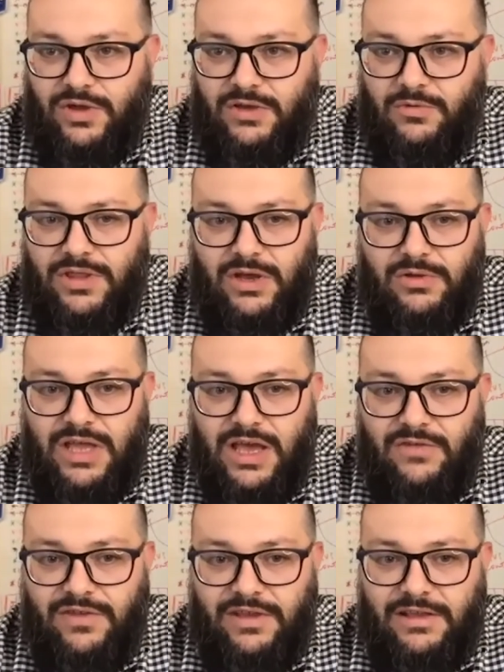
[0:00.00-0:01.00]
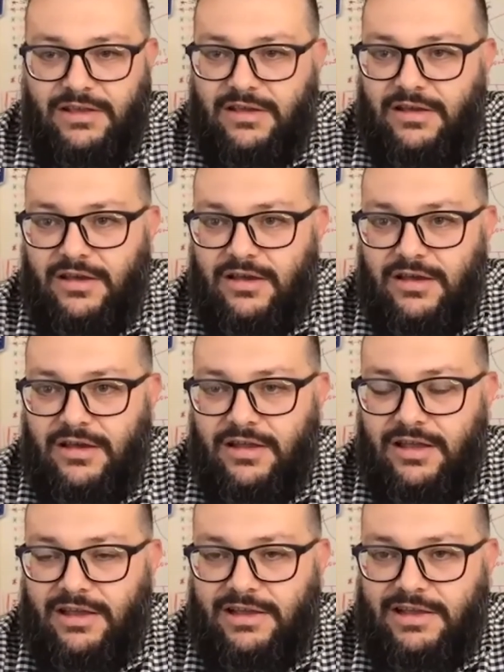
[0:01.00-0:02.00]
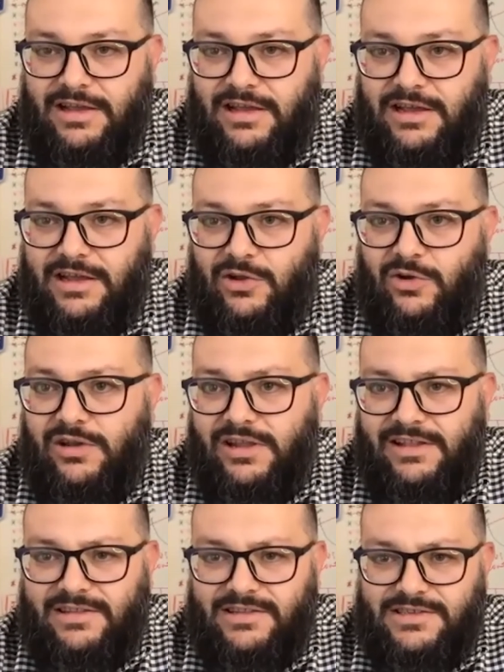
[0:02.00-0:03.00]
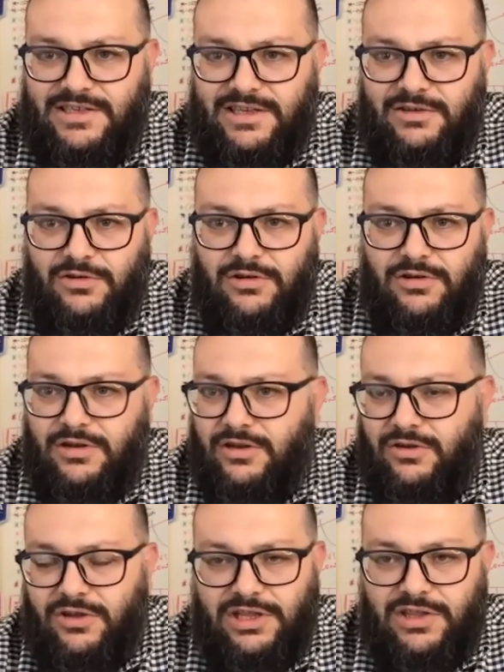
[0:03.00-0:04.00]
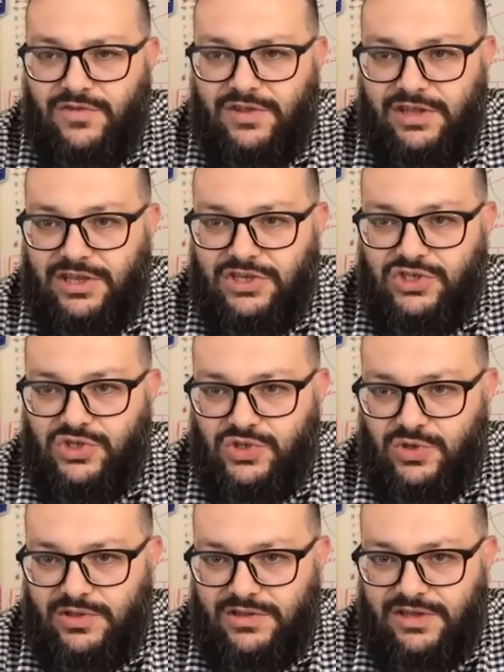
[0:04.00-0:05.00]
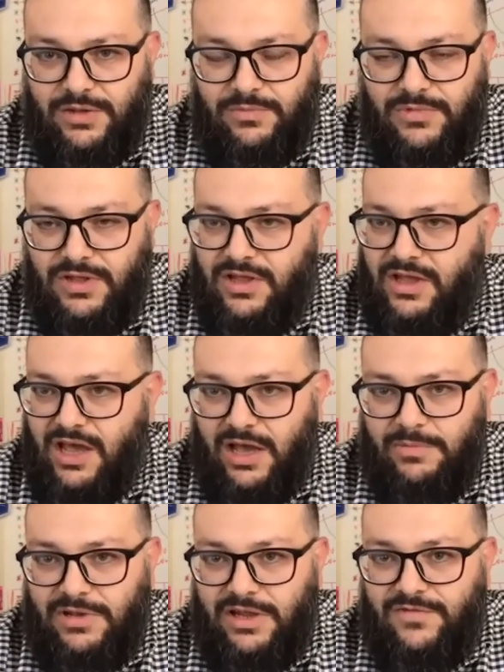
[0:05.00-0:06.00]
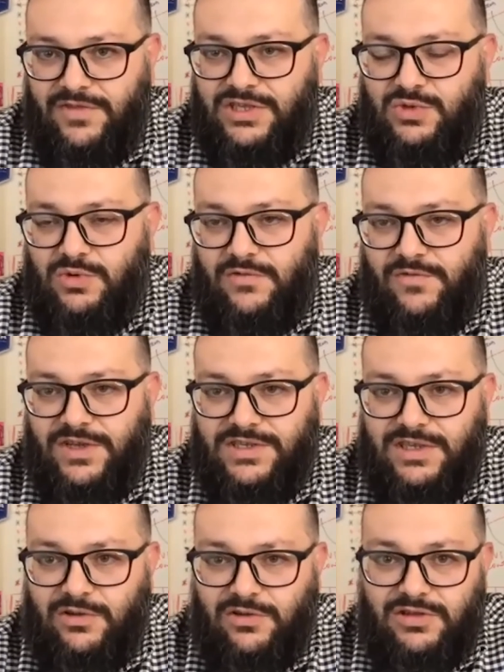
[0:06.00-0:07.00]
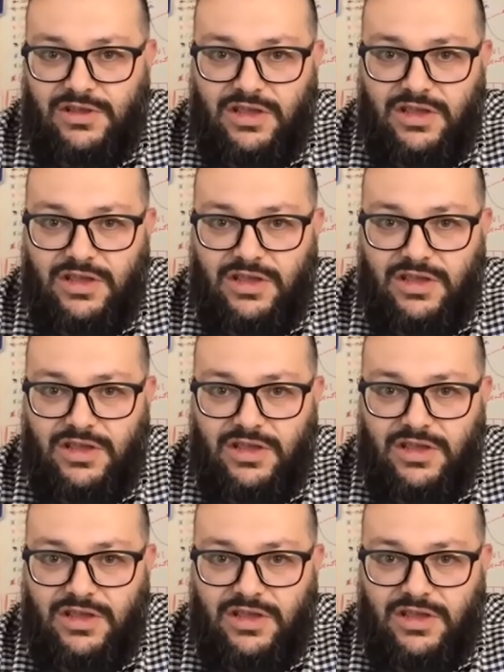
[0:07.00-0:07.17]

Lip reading: without having low latency or connectivity issues all the time. I believe this will fix a lot.